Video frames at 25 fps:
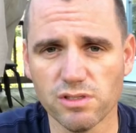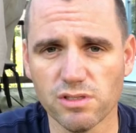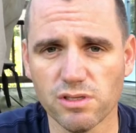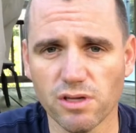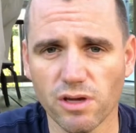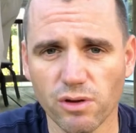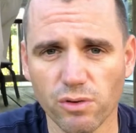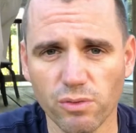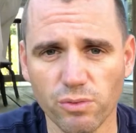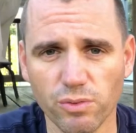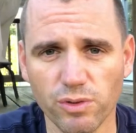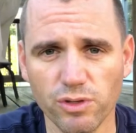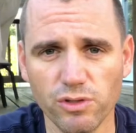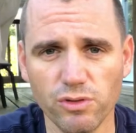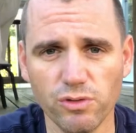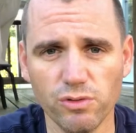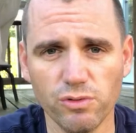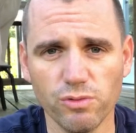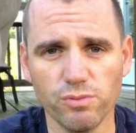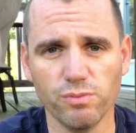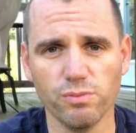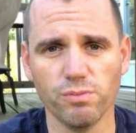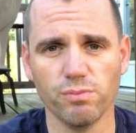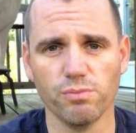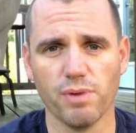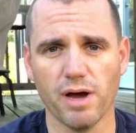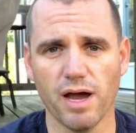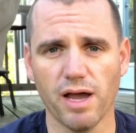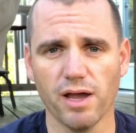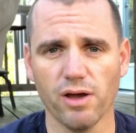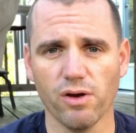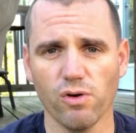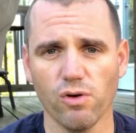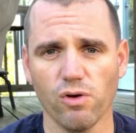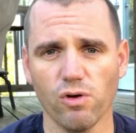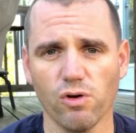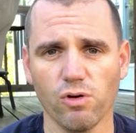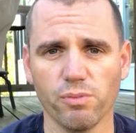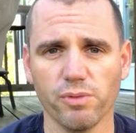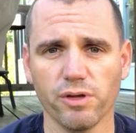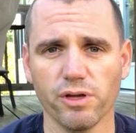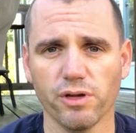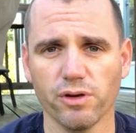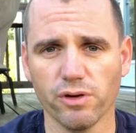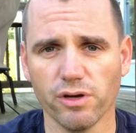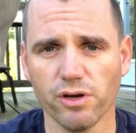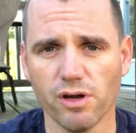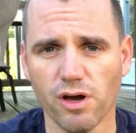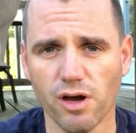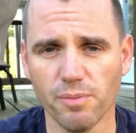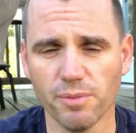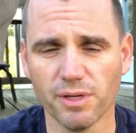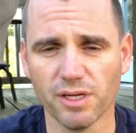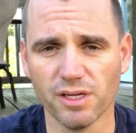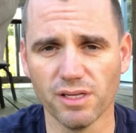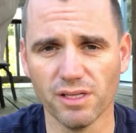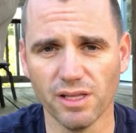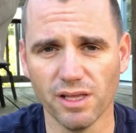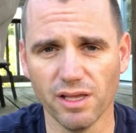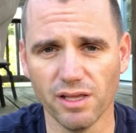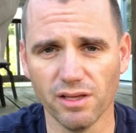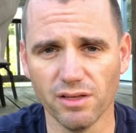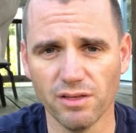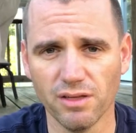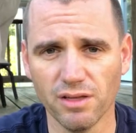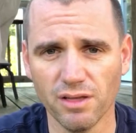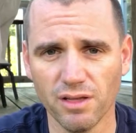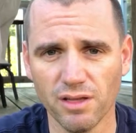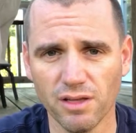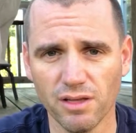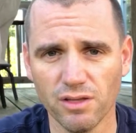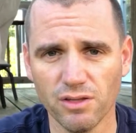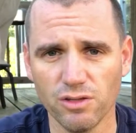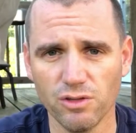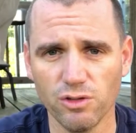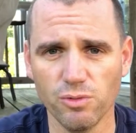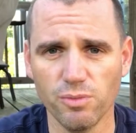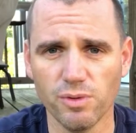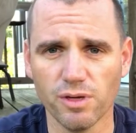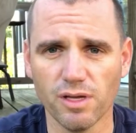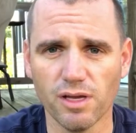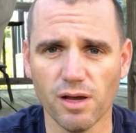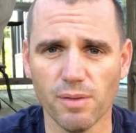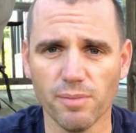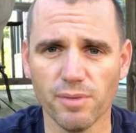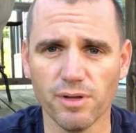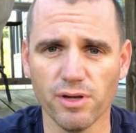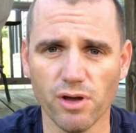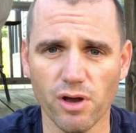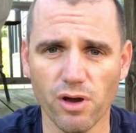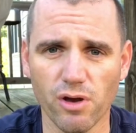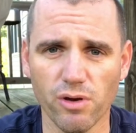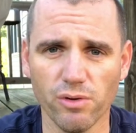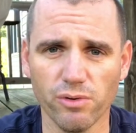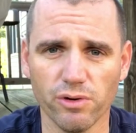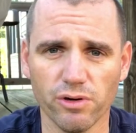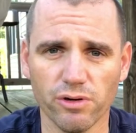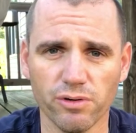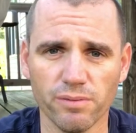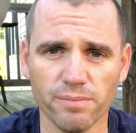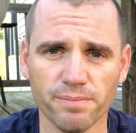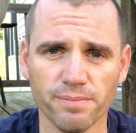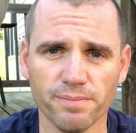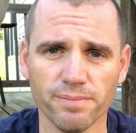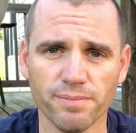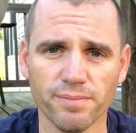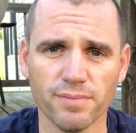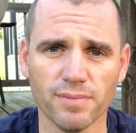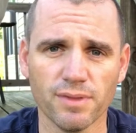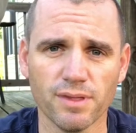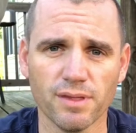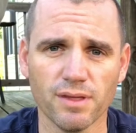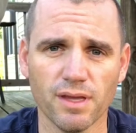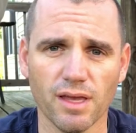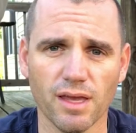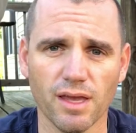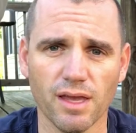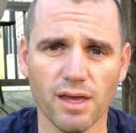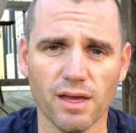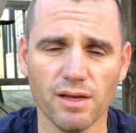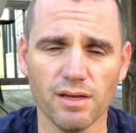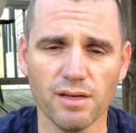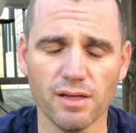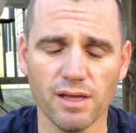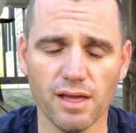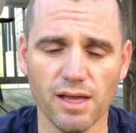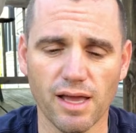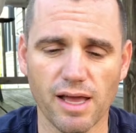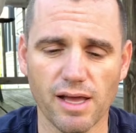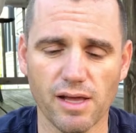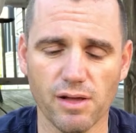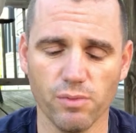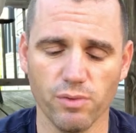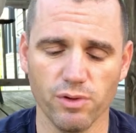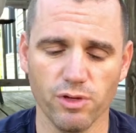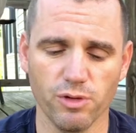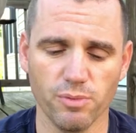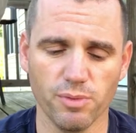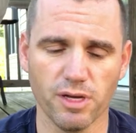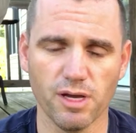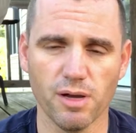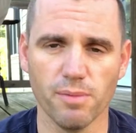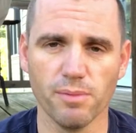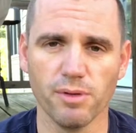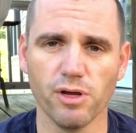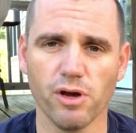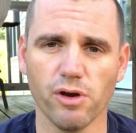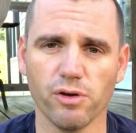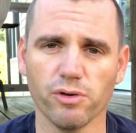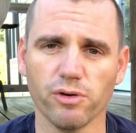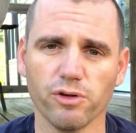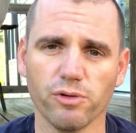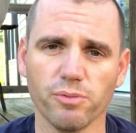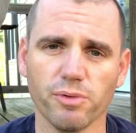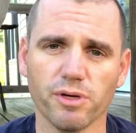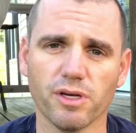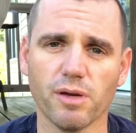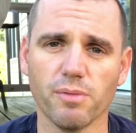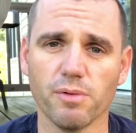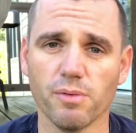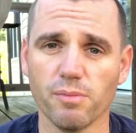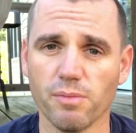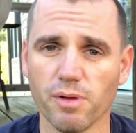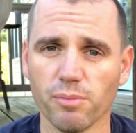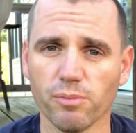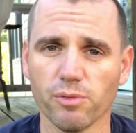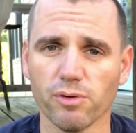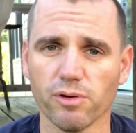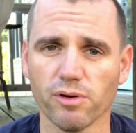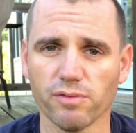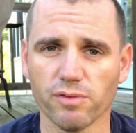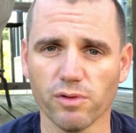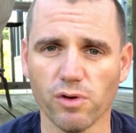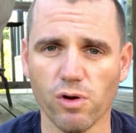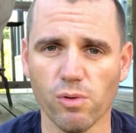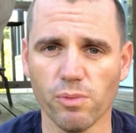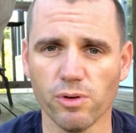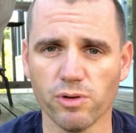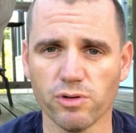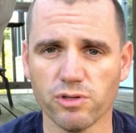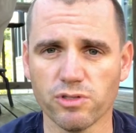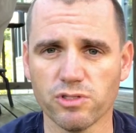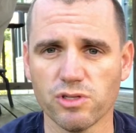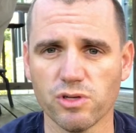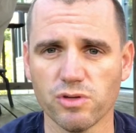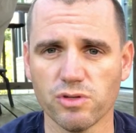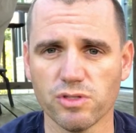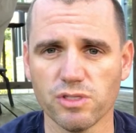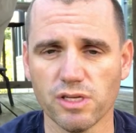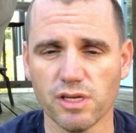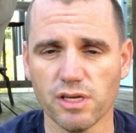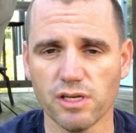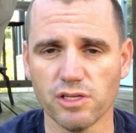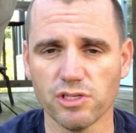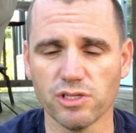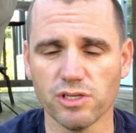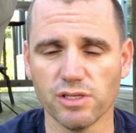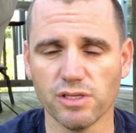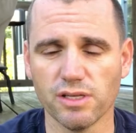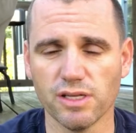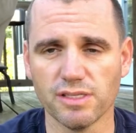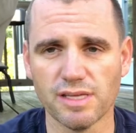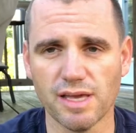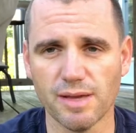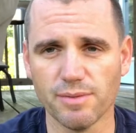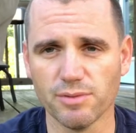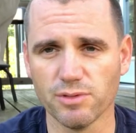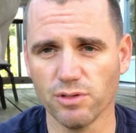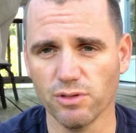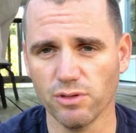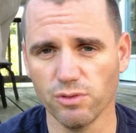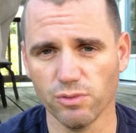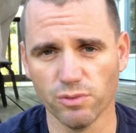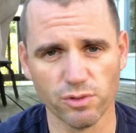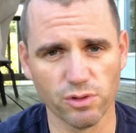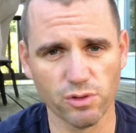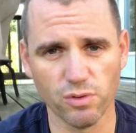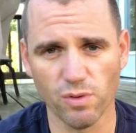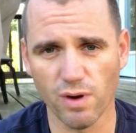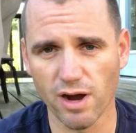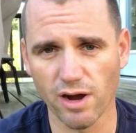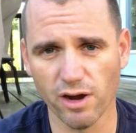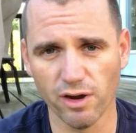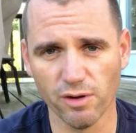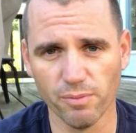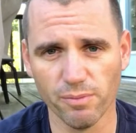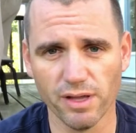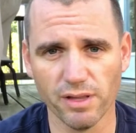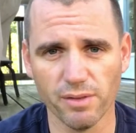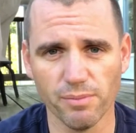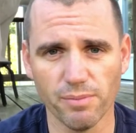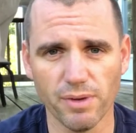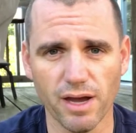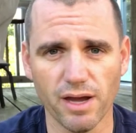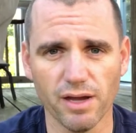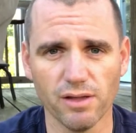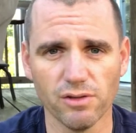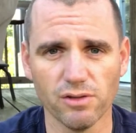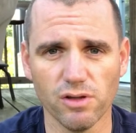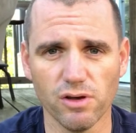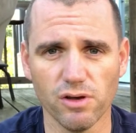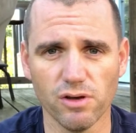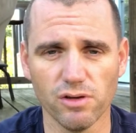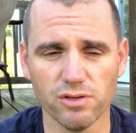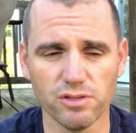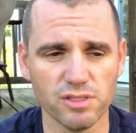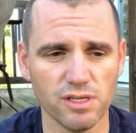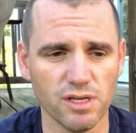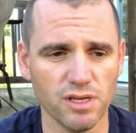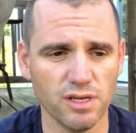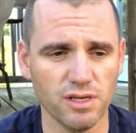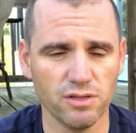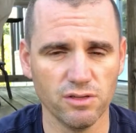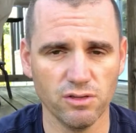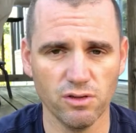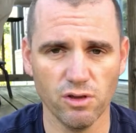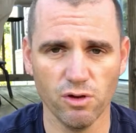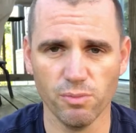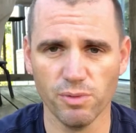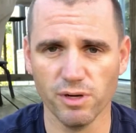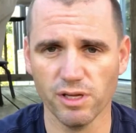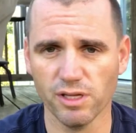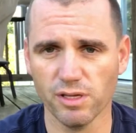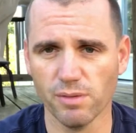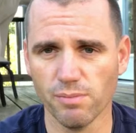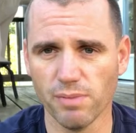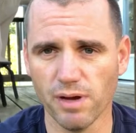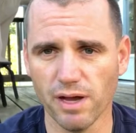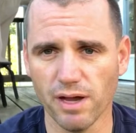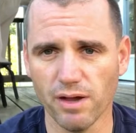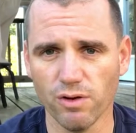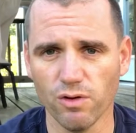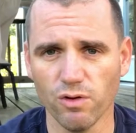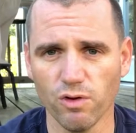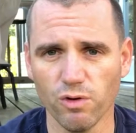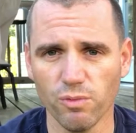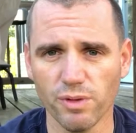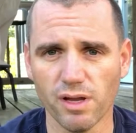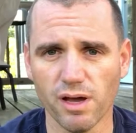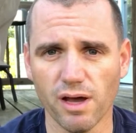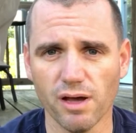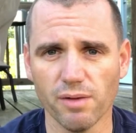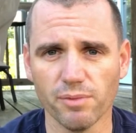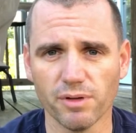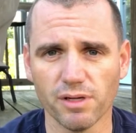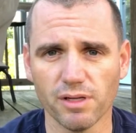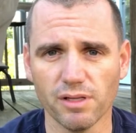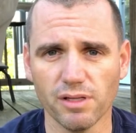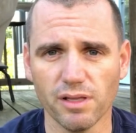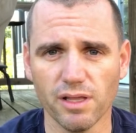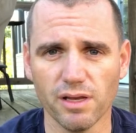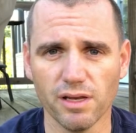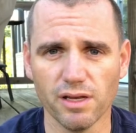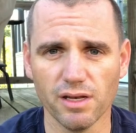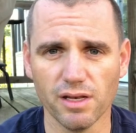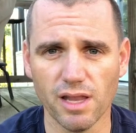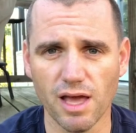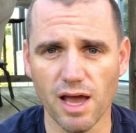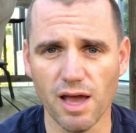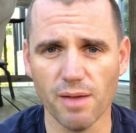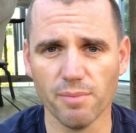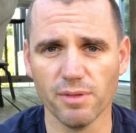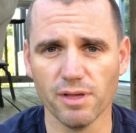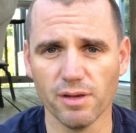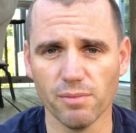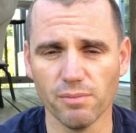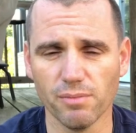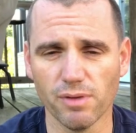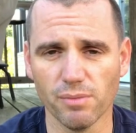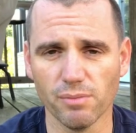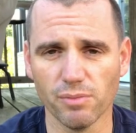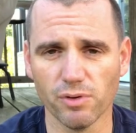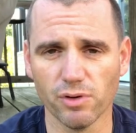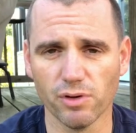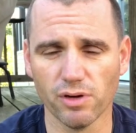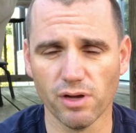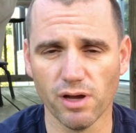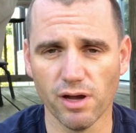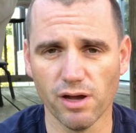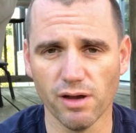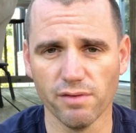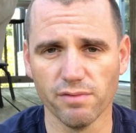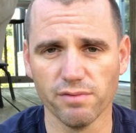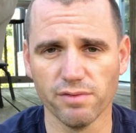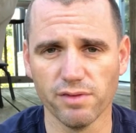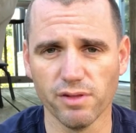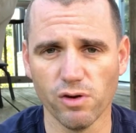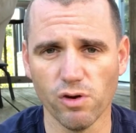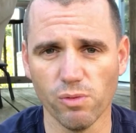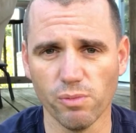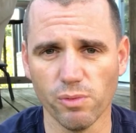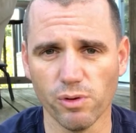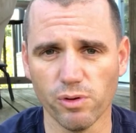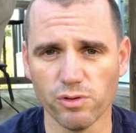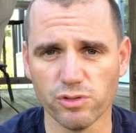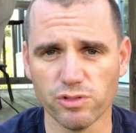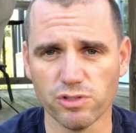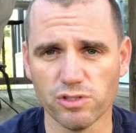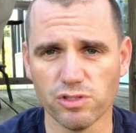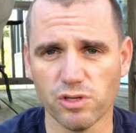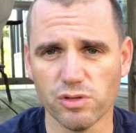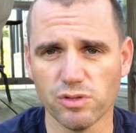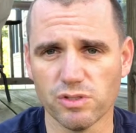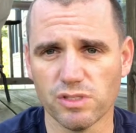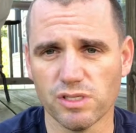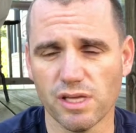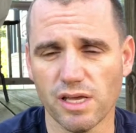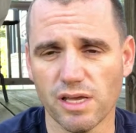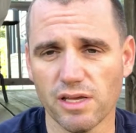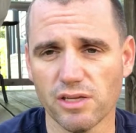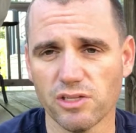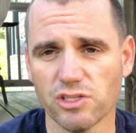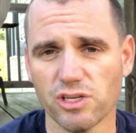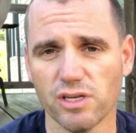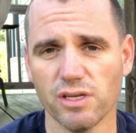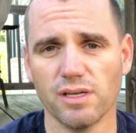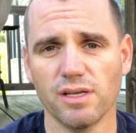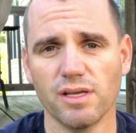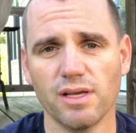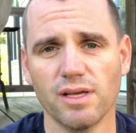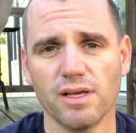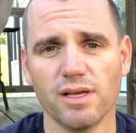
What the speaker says: So when you buy a home here in Glen, you become an owner, and when you become an owner, you become a member of the homeowners association. That's absolutely required by the bylaws. Nobody can buy a home in Glen and not be a member of the homeowners association.